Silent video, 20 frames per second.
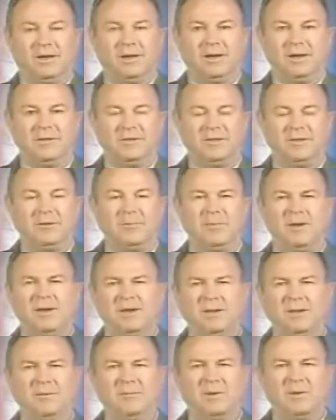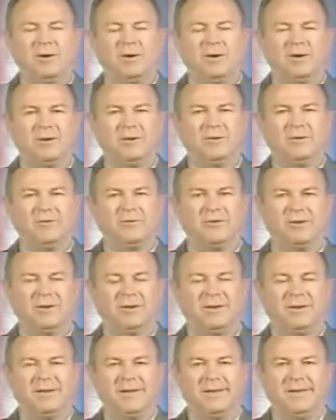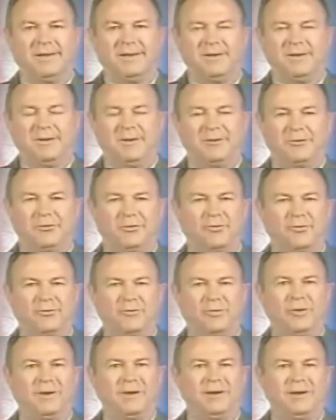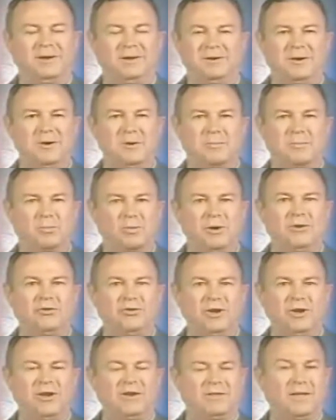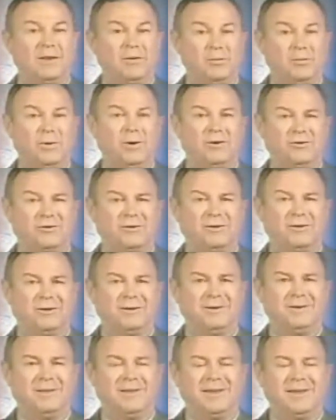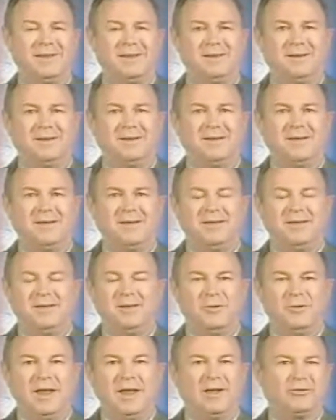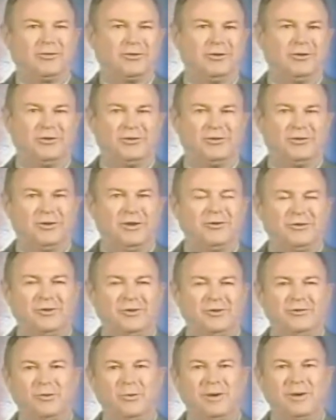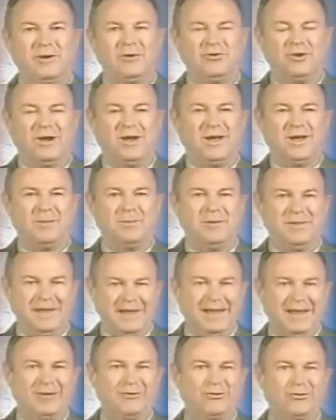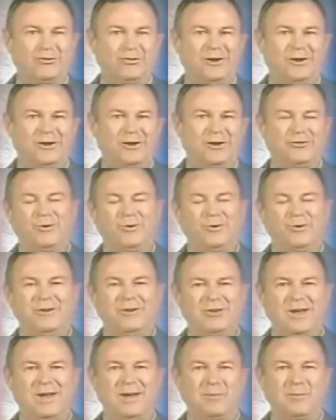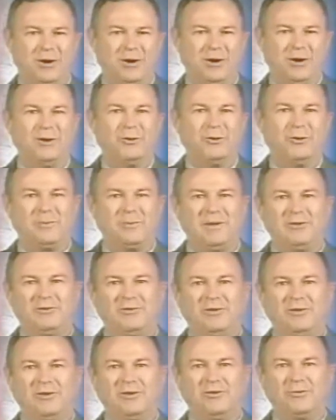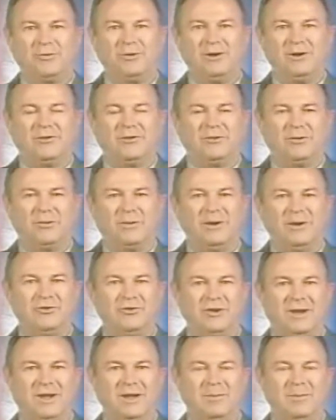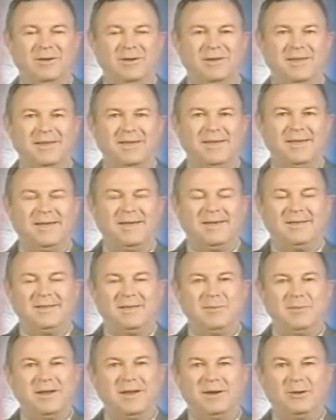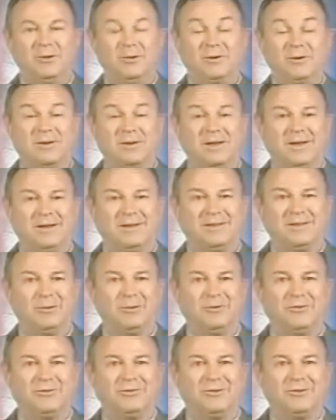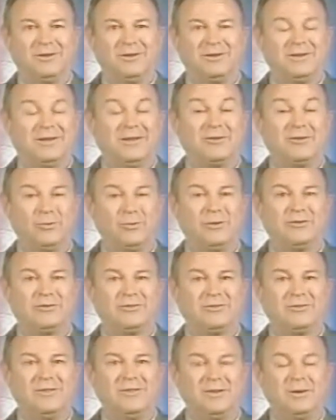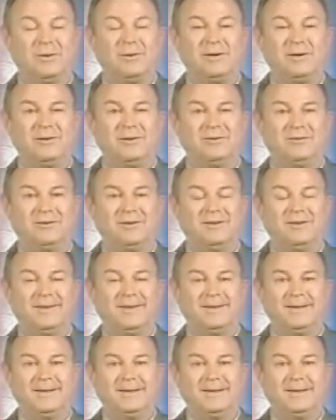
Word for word: I think many Americans fully didn't appreciate that risk, and they, you know, NASA has done such a great job, and the astronauts do a great job. Our aerospace industry does a great job, and they made it look like there was less risk than there is. And